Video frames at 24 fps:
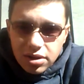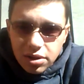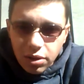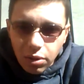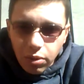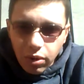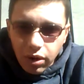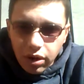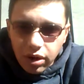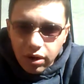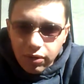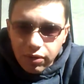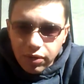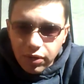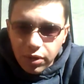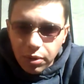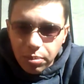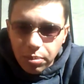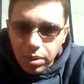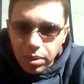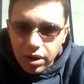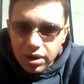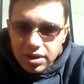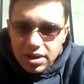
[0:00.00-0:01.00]
are working for
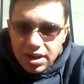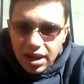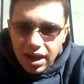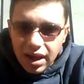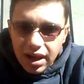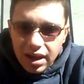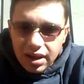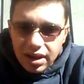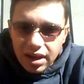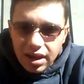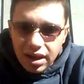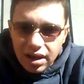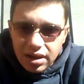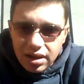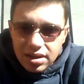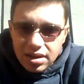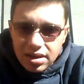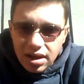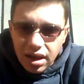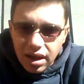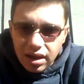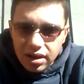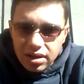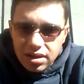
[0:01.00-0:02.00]
the birds and the
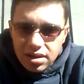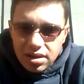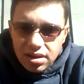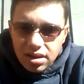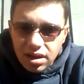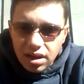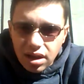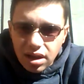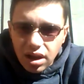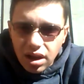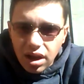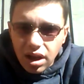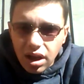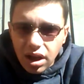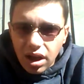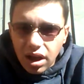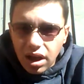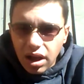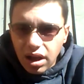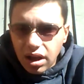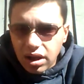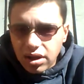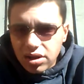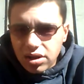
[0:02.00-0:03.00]
insects,
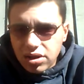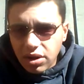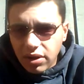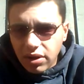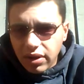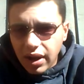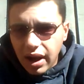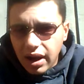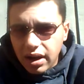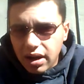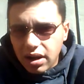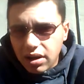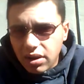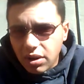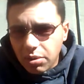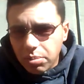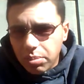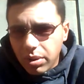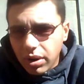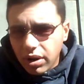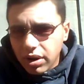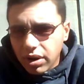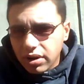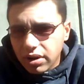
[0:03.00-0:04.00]
so that the
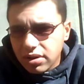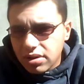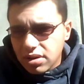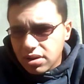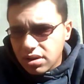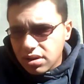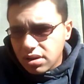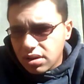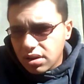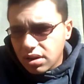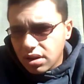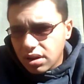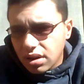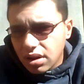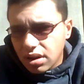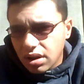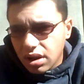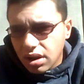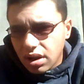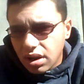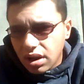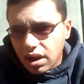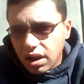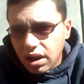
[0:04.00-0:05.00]
birds
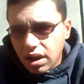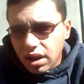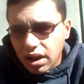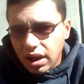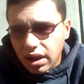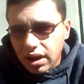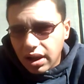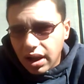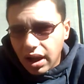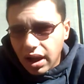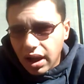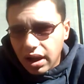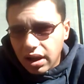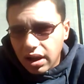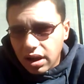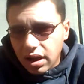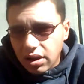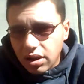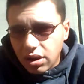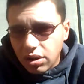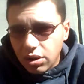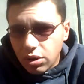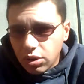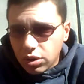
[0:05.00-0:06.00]
can get
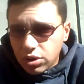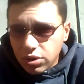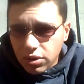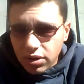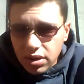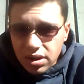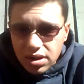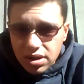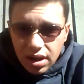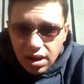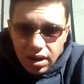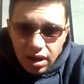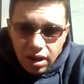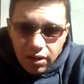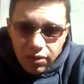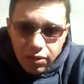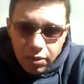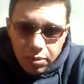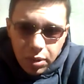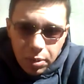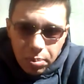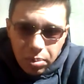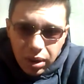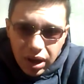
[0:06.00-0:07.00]
the nutrients they need
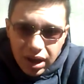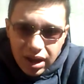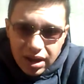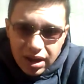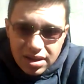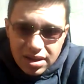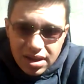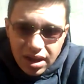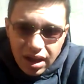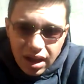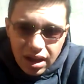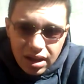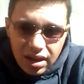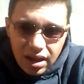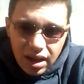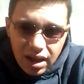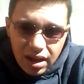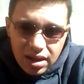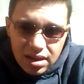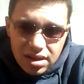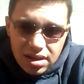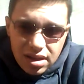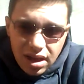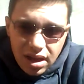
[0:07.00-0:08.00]
from the plants and
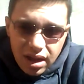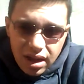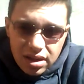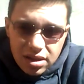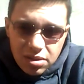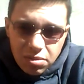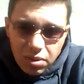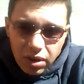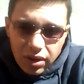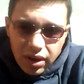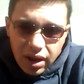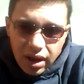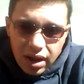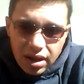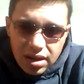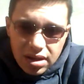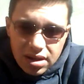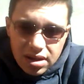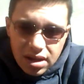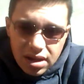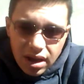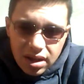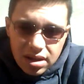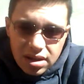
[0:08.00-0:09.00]
the insects, while the
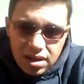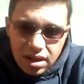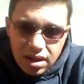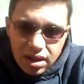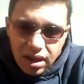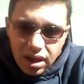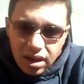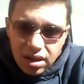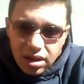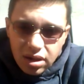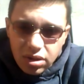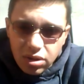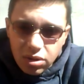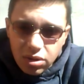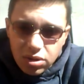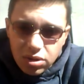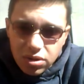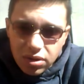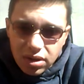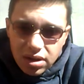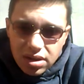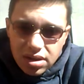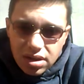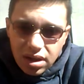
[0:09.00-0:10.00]
insects can get the
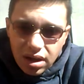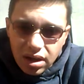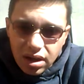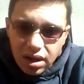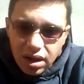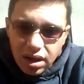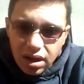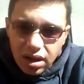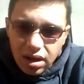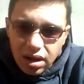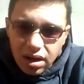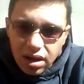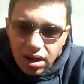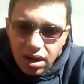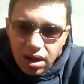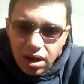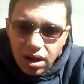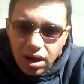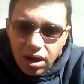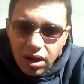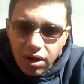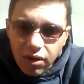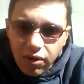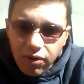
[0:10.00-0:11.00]
nutrients they need
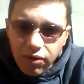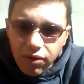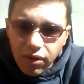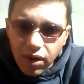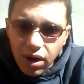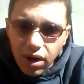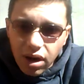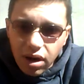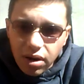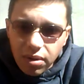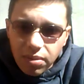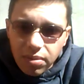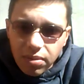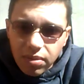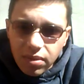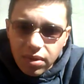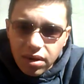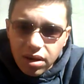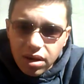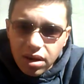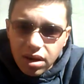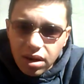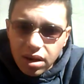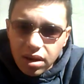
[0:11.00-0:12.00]
from
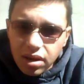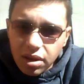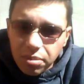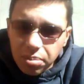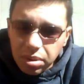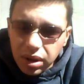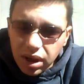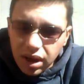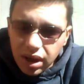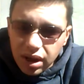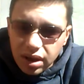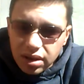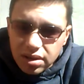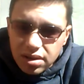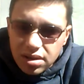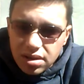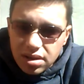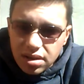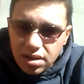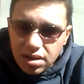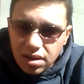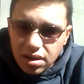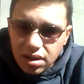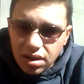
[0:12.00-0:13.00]
the
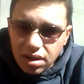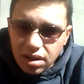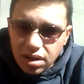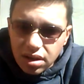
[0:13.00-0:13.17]
plants.